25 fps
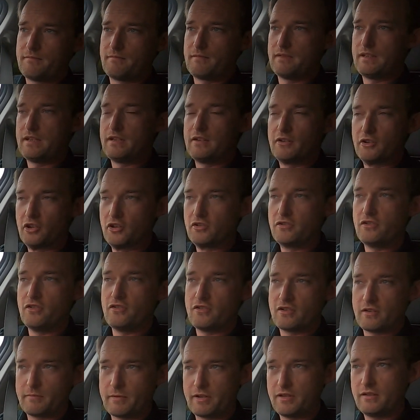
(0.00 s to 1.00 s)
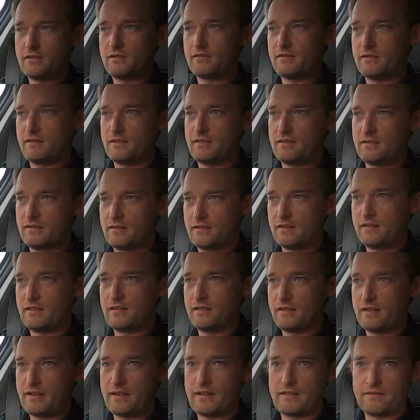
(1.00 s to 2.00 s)
I hear good news about
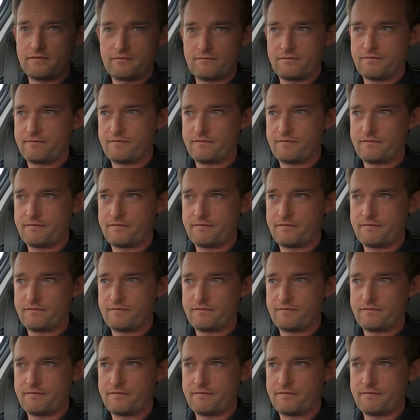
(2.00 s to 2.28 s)
their